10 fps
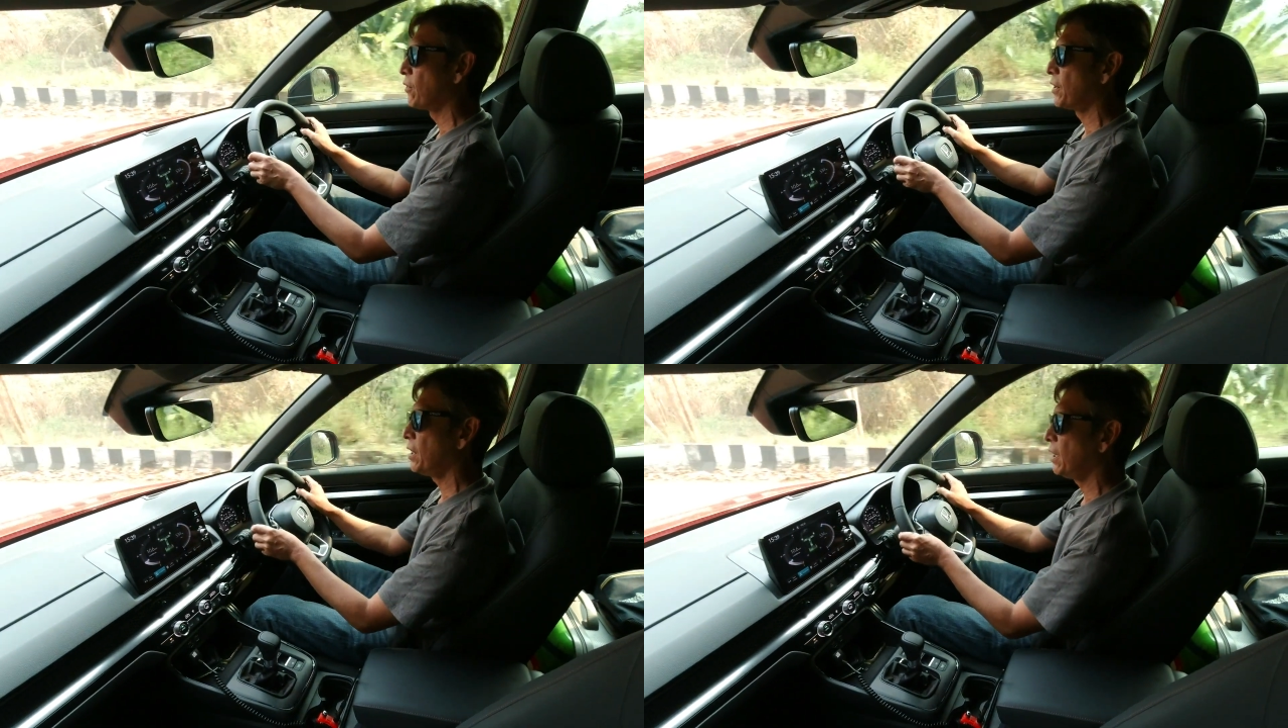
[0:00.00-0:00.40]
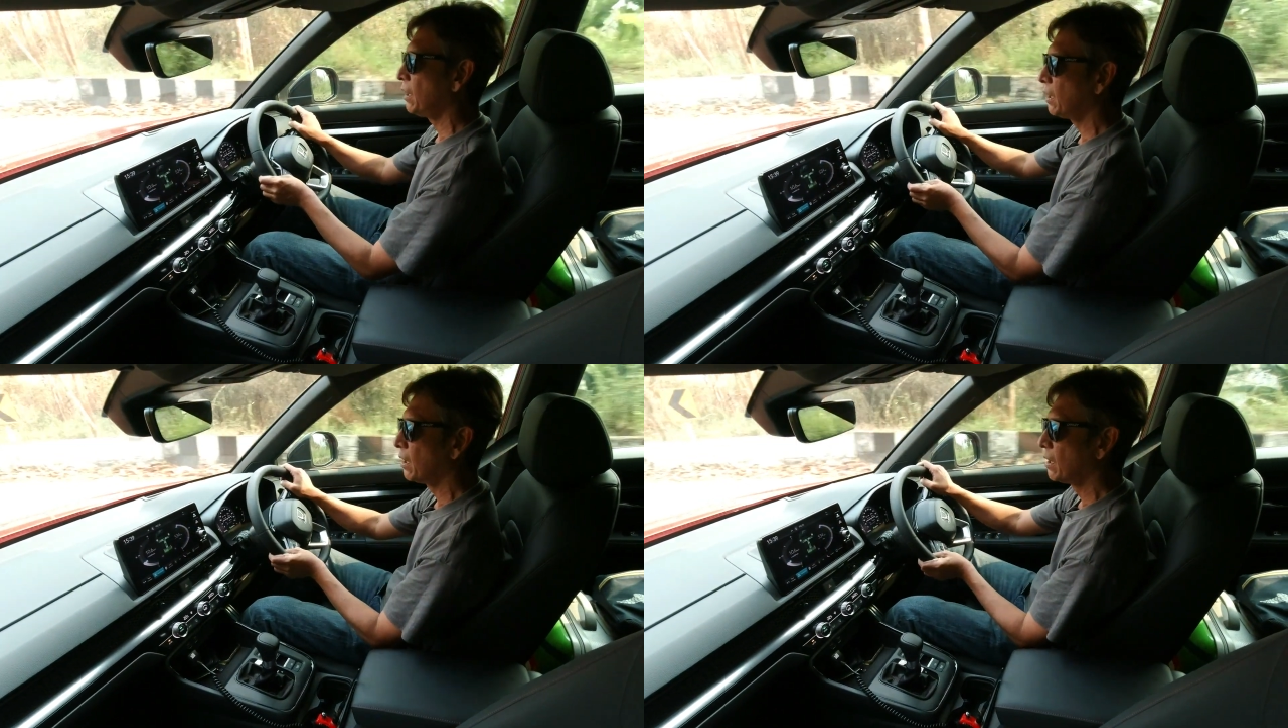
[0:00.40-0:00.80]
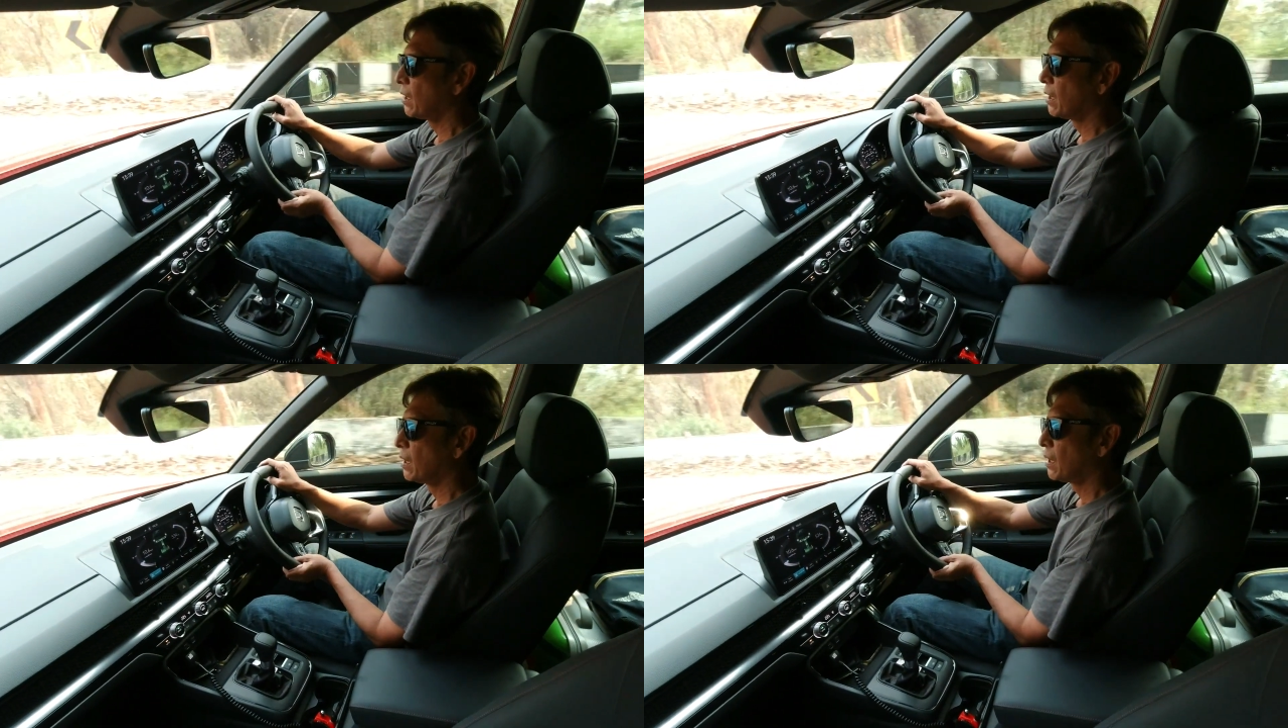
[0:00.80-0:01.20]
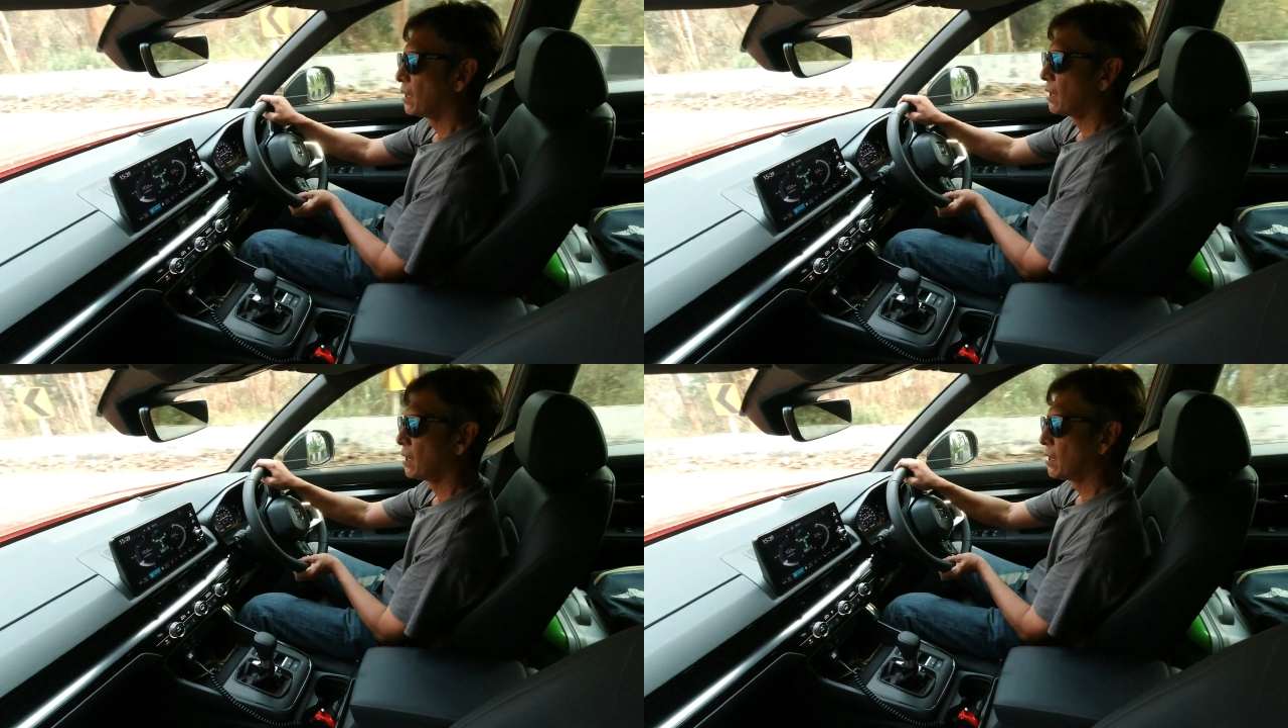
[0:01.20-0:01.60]
for the
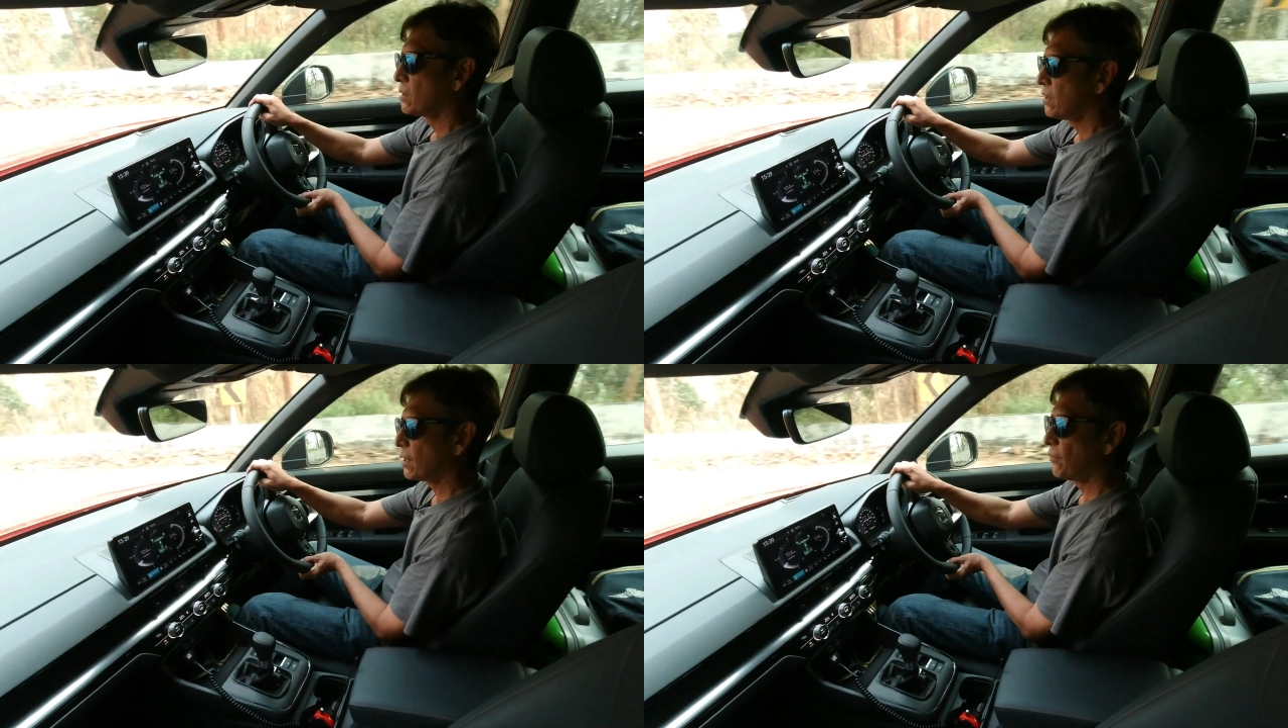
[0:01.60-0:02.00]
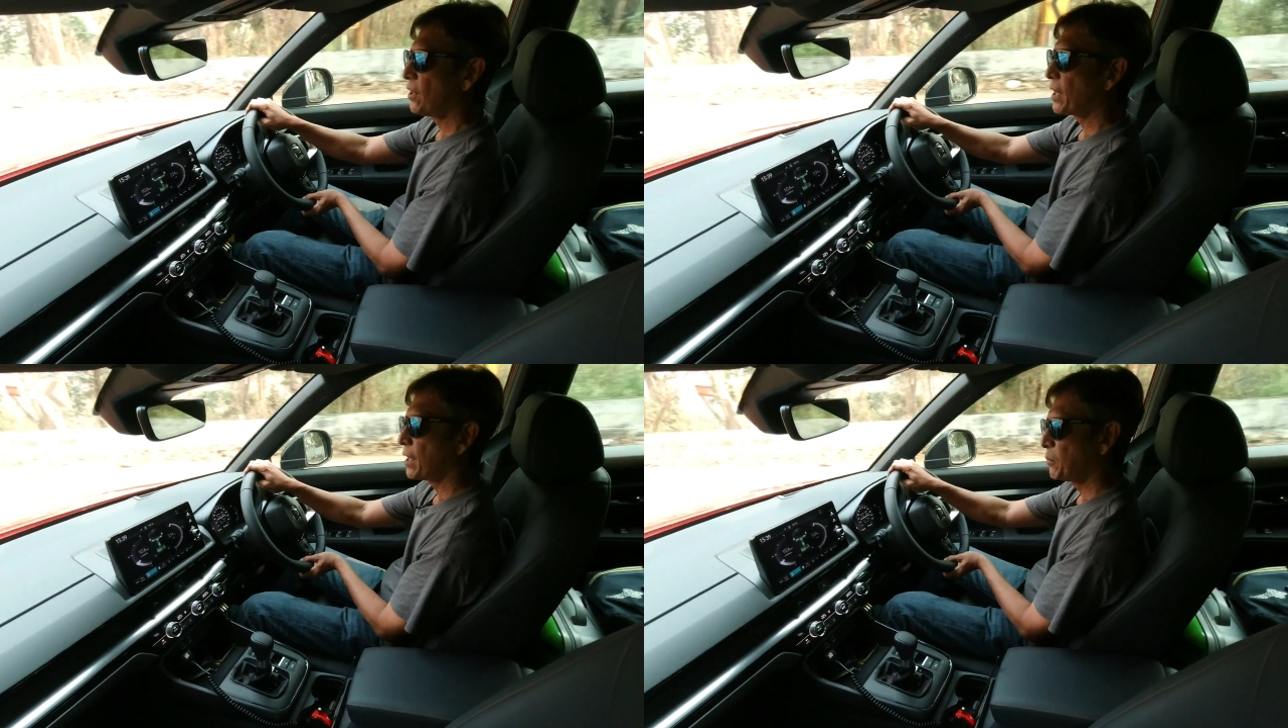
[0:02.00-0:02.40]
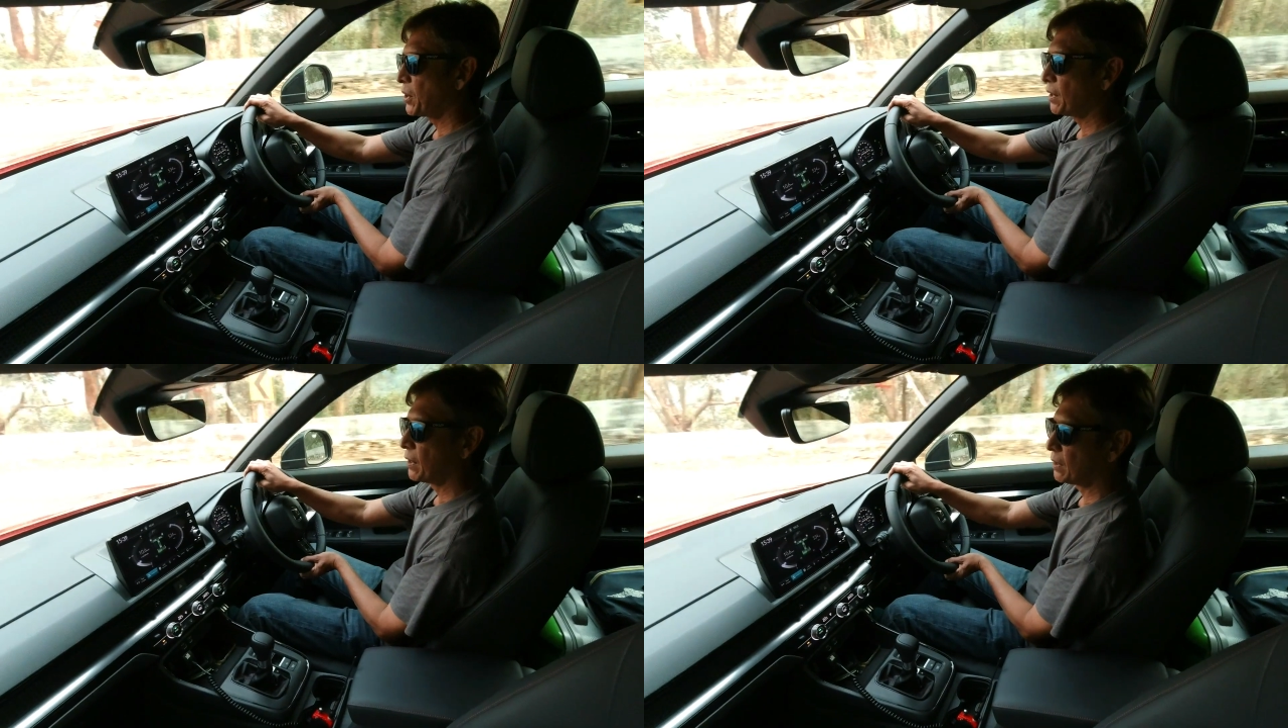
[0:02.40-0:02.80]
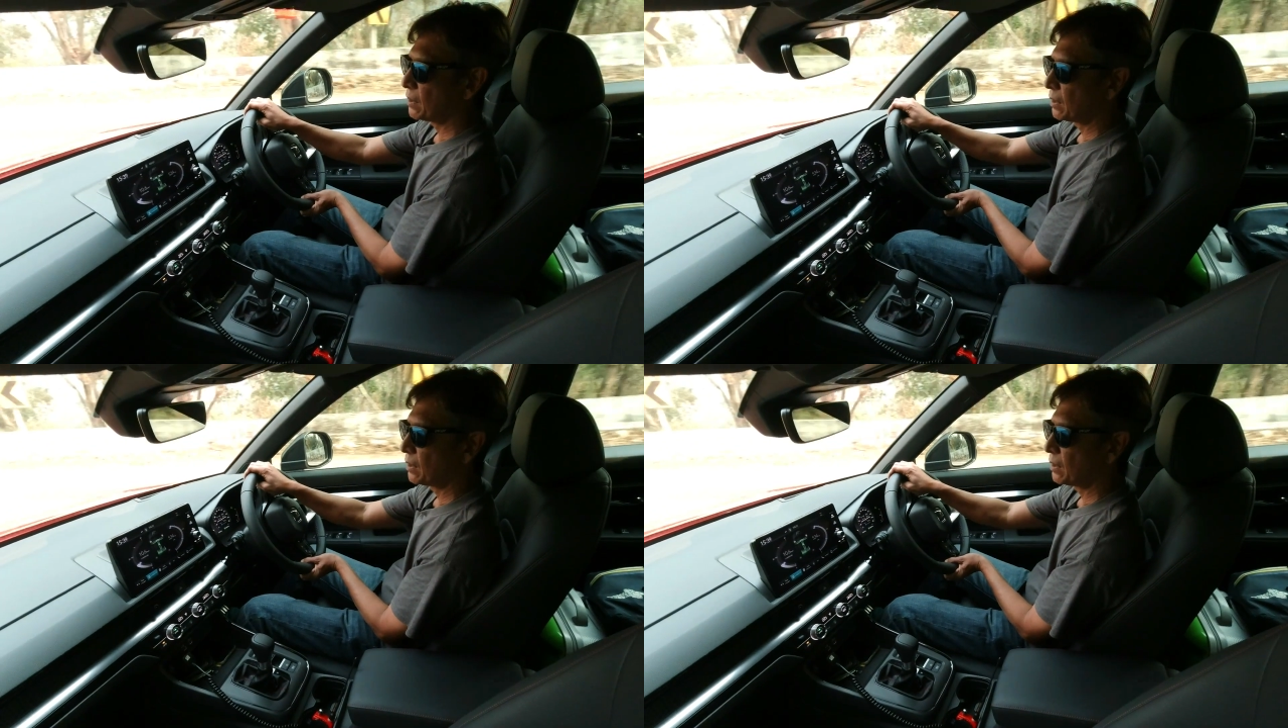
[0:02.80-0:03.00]
CR-V hybrid